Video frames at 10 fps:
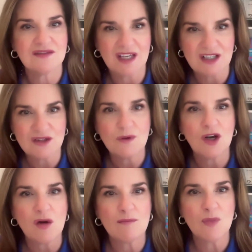They do a
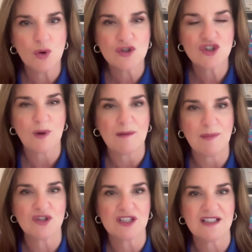lot more to our
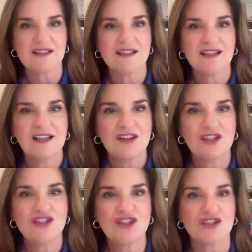bodies
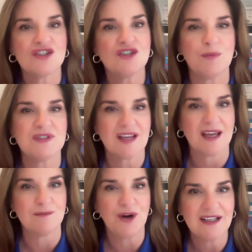than just stop us
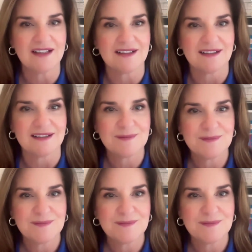getting pregnant.